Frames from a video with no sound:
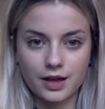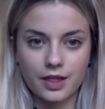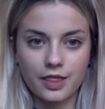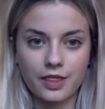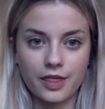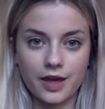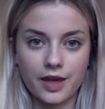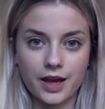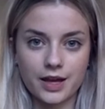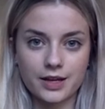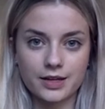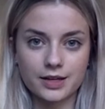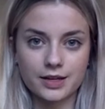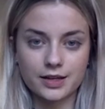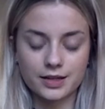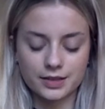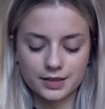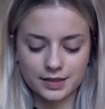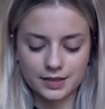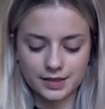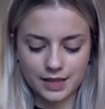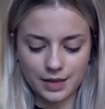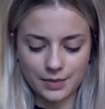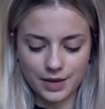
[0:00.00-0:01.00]
Then
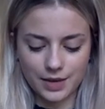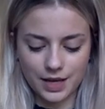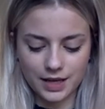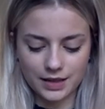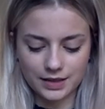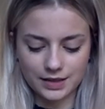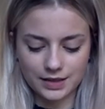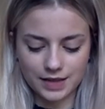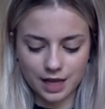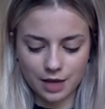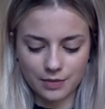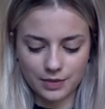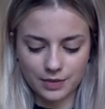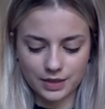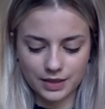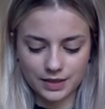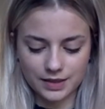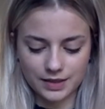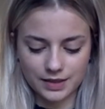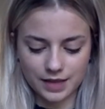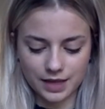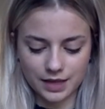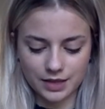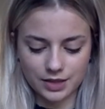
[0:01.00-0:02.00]
Zebah and Zalmanna
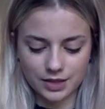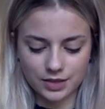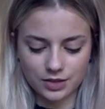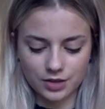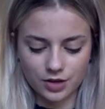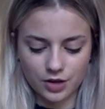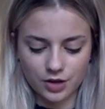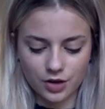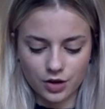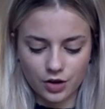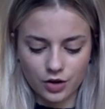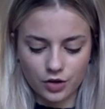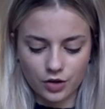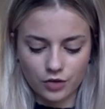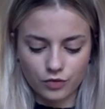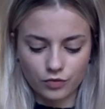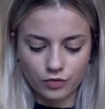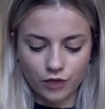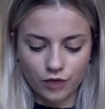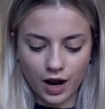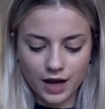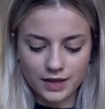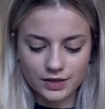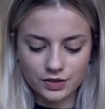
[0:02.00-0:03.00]
said,
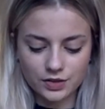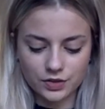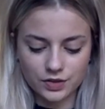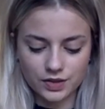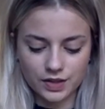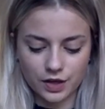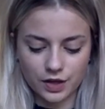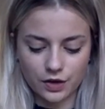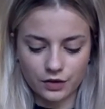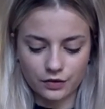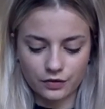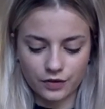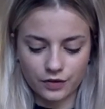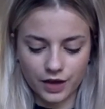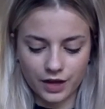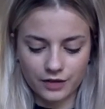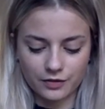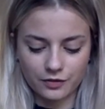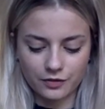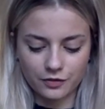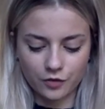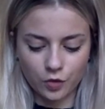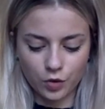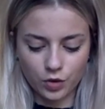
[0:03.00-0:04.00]
'Rise yourself
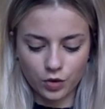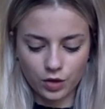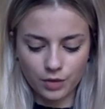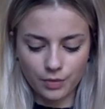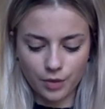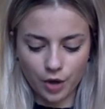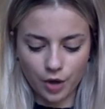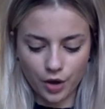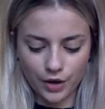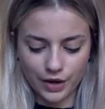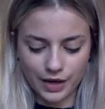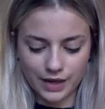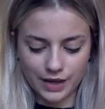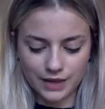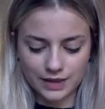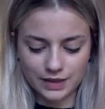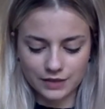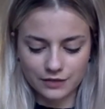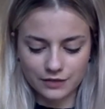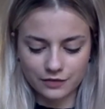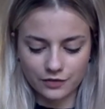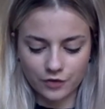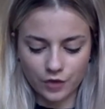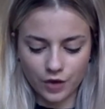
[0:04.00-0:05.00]
and fall upon
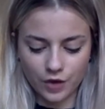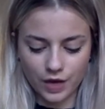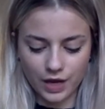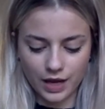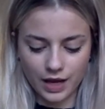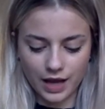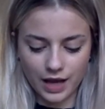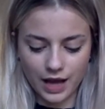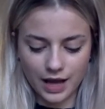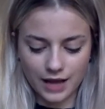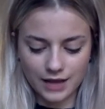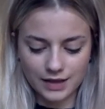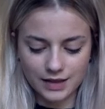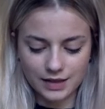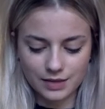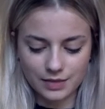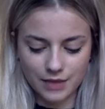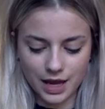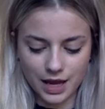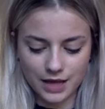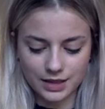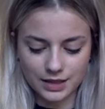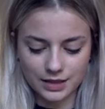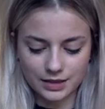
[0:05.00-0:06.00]
us, for as the
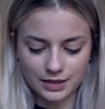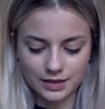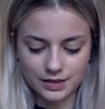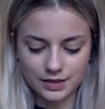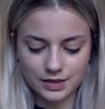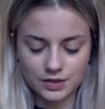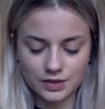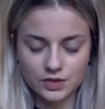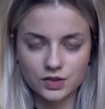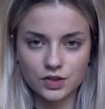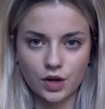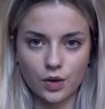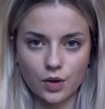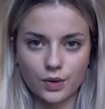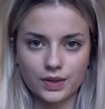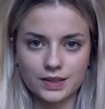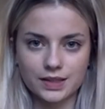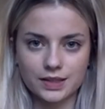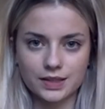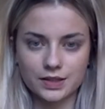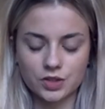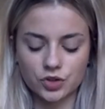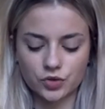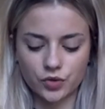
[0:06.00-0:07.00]
man is, so
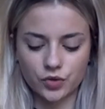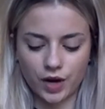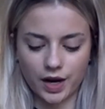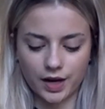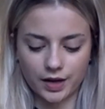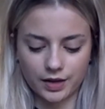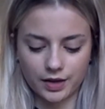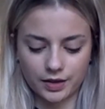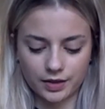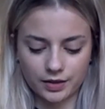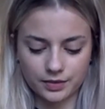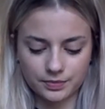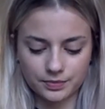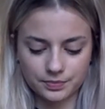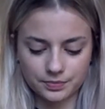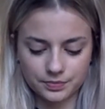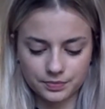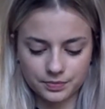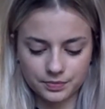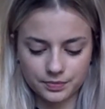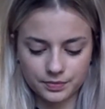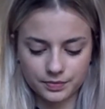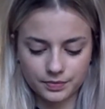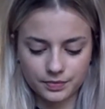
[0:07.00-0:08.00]
is his strength.'
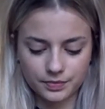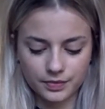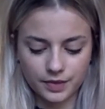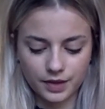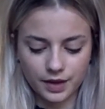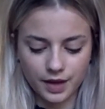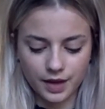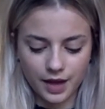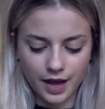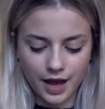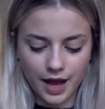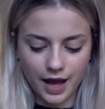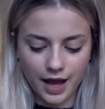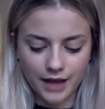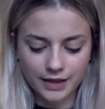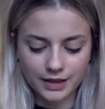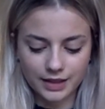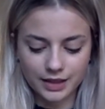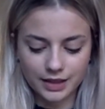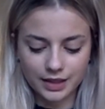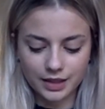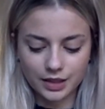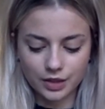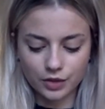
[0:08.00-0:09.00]
And
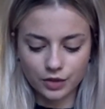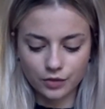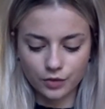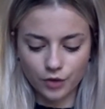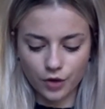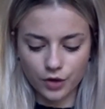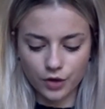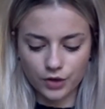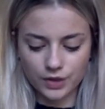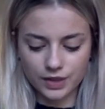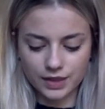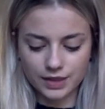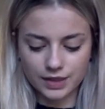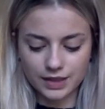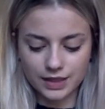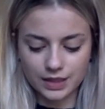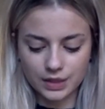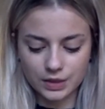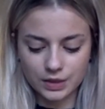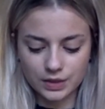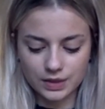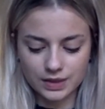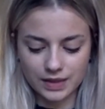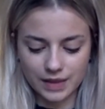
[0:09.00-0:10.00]
Gideon arose and
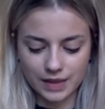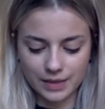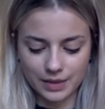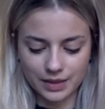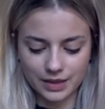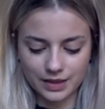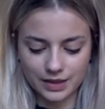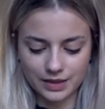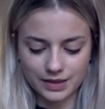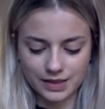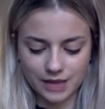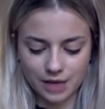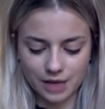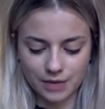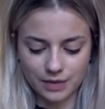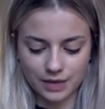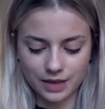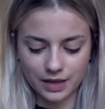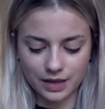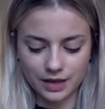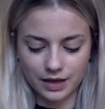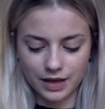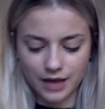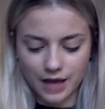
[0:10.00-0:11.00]
killed Zebah and
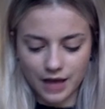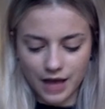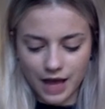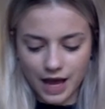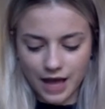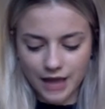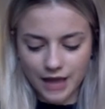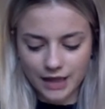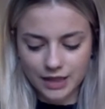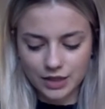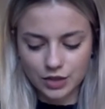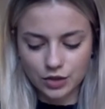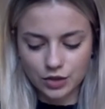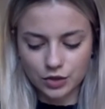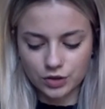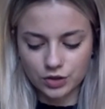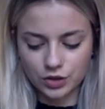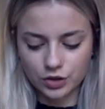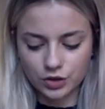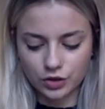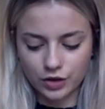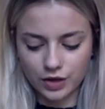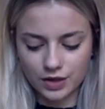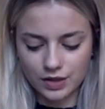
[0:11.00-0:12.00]
Zalmanna, and he took
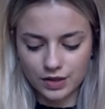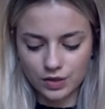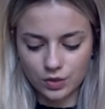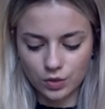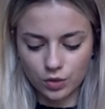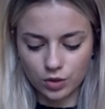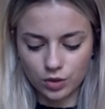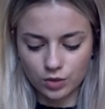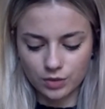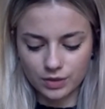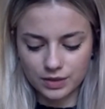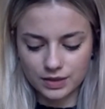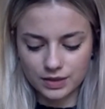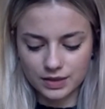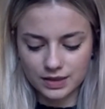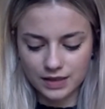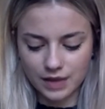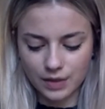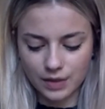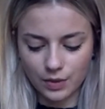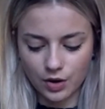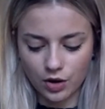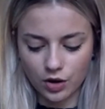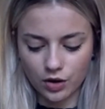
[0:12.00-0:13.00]
the crescent ornaments
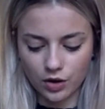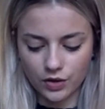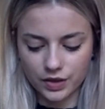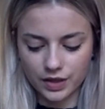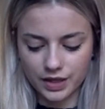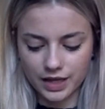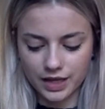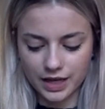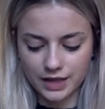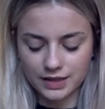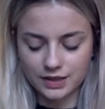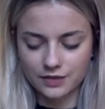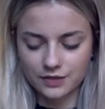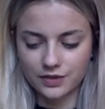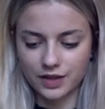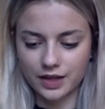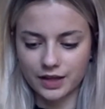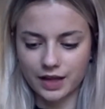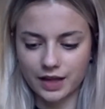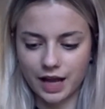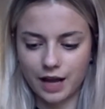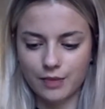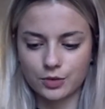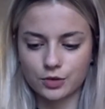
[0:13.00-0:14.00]
that were on the necks of their
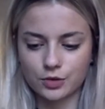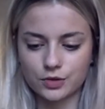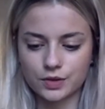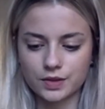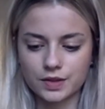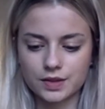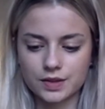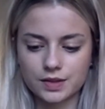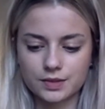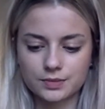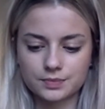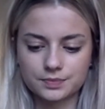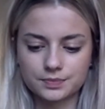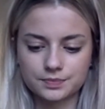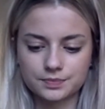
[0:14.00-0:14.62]
camels.